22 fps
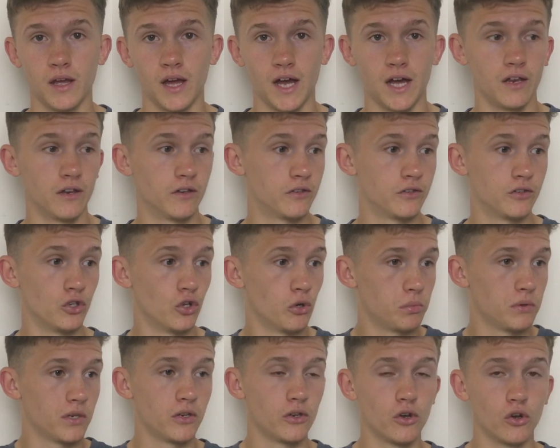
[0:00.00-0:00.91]
and
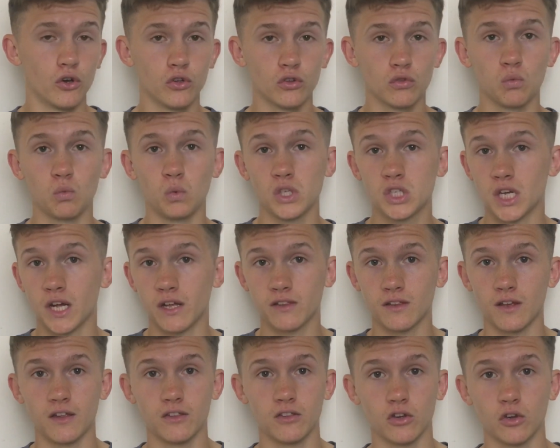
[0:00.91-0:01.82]
nobody knows which
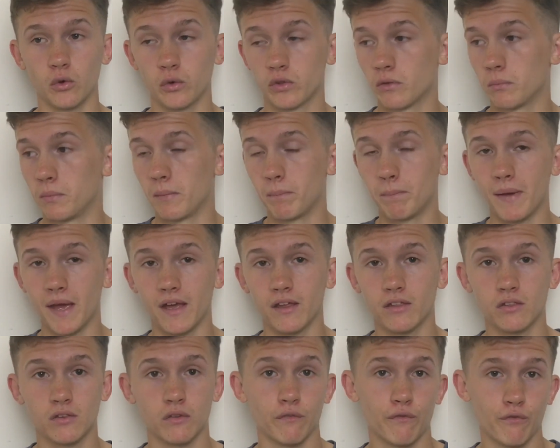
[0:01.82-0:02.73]
assets are going to be
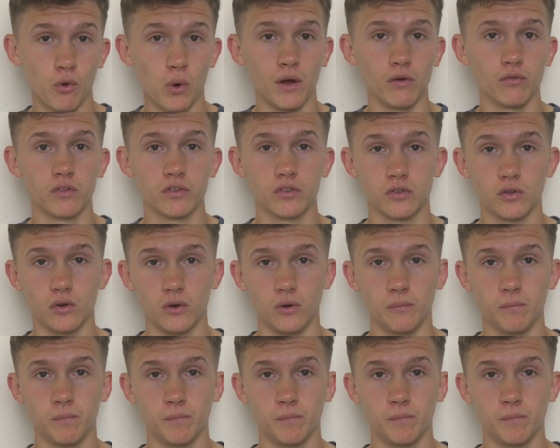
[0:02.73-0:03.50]
best throughout the storm.